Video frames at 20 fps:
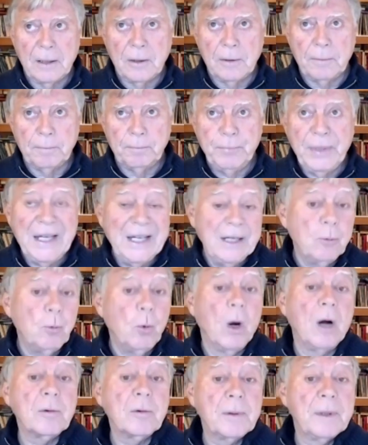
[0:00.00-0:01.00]
being
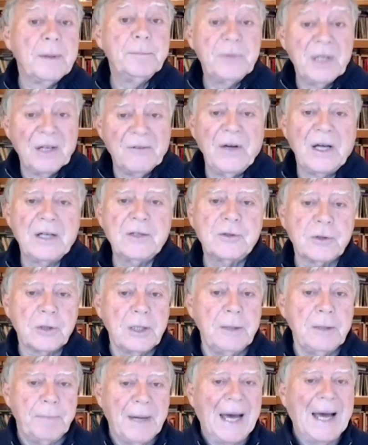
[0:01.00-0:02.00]
welcomed
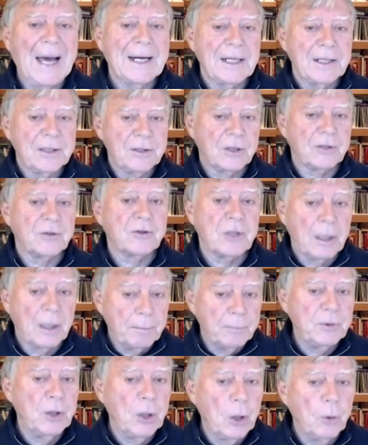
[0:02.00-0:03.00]
eventually back into
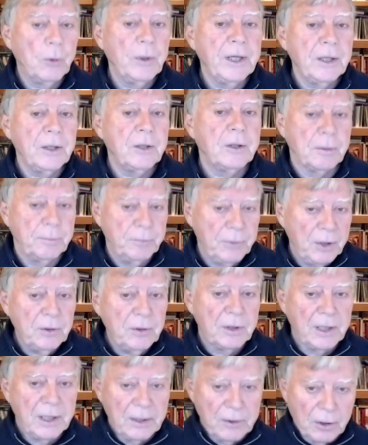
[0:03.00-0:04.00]
some knowing
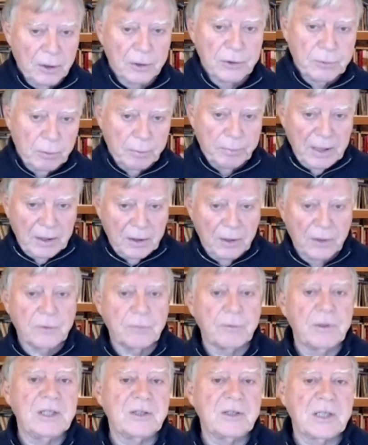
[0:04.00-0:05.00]
community, those would be the
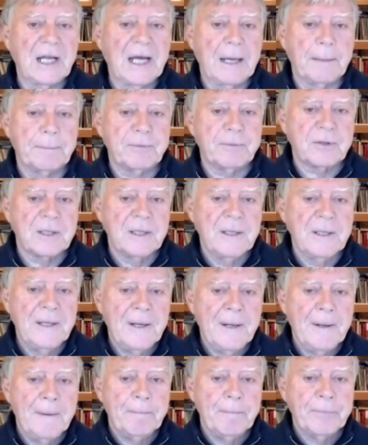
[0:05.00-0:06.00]
three steps.
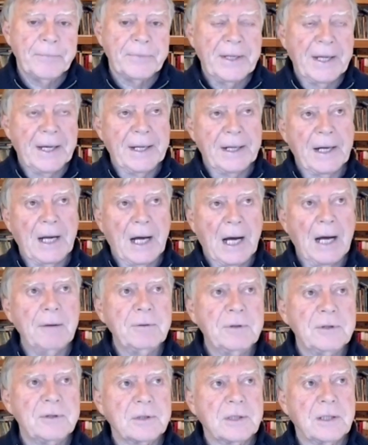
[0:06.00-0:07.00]
Then I
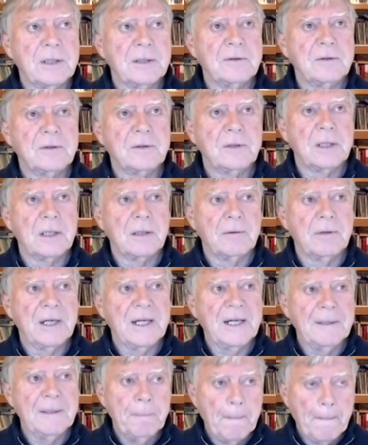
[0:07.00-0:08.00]
was
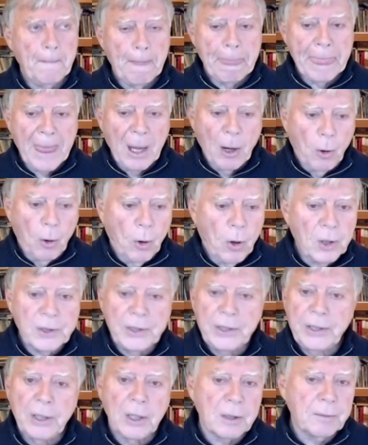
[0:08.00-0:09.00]
considering all
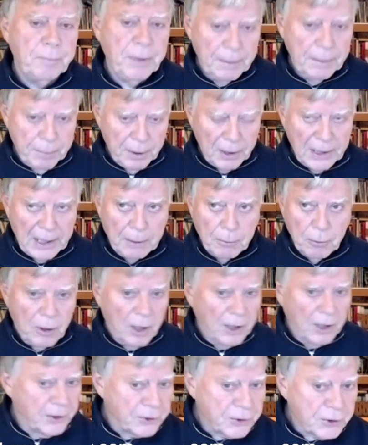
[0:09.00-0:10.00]
the young people that were
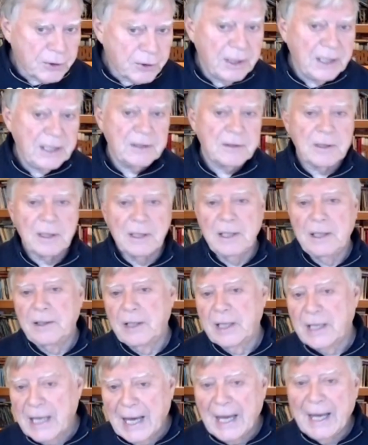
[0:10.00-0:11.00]
on the streets and in
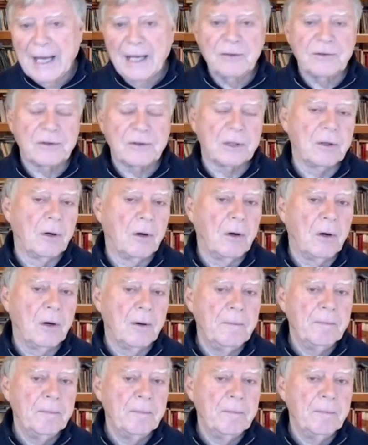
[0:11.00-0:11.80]
the gangs and all